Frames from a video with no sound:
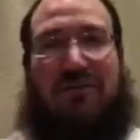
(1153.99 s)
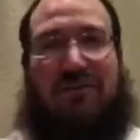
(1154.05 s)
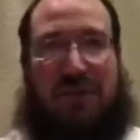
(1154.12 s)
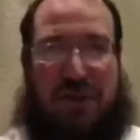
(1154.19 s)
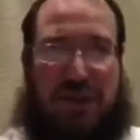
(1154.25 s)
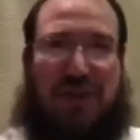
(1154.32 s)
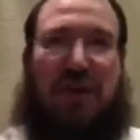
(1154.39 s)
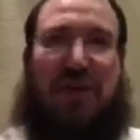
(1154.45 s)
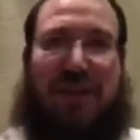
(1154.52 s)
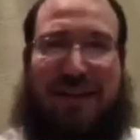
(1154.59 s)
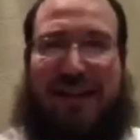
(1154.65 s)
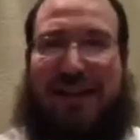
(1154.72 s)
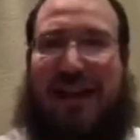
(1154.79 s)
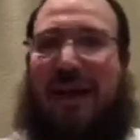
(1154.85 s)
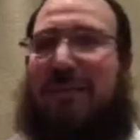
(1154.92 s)
which is called the
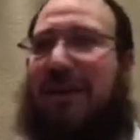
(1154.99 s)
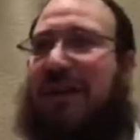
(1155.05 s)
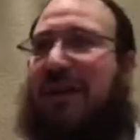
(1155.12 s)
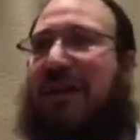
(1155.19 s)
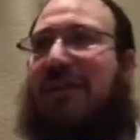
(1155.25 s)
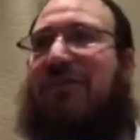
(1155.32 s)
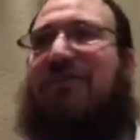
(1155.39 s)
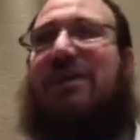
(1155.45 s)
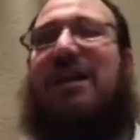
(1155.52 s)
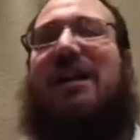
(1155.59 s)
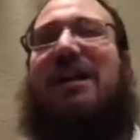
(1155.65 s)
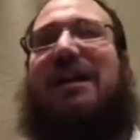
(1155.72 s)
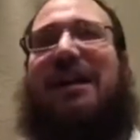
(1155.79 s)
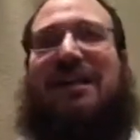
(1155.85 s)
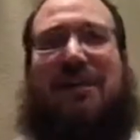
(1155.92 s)
dynamic love,
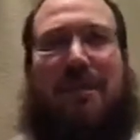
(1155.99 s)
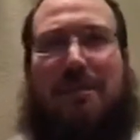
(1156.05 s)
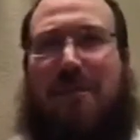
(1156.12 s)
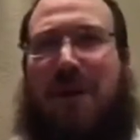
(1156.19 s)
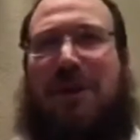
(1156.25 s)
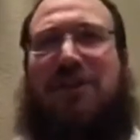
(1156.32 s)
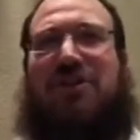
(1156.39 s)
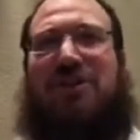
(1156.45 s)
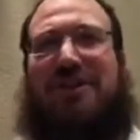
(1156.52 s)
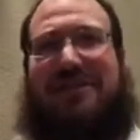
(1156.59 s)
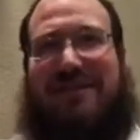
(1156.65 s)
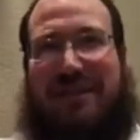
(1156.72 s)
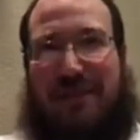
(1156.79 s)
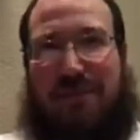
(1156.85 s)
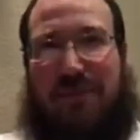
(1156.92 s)
is a much
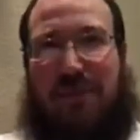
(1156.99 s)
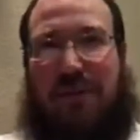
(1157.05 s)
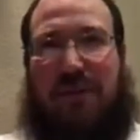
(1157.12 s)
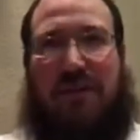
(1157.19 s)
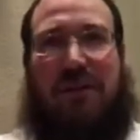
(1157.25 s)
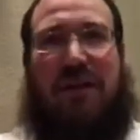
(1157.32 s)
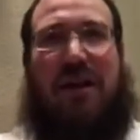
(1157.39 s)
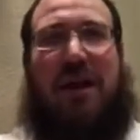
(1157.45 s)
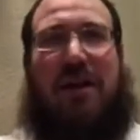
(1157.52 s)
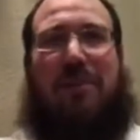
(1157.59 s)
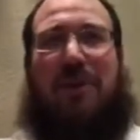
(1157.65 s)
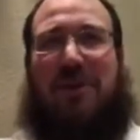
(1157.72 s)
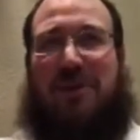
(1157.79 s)
deeper and much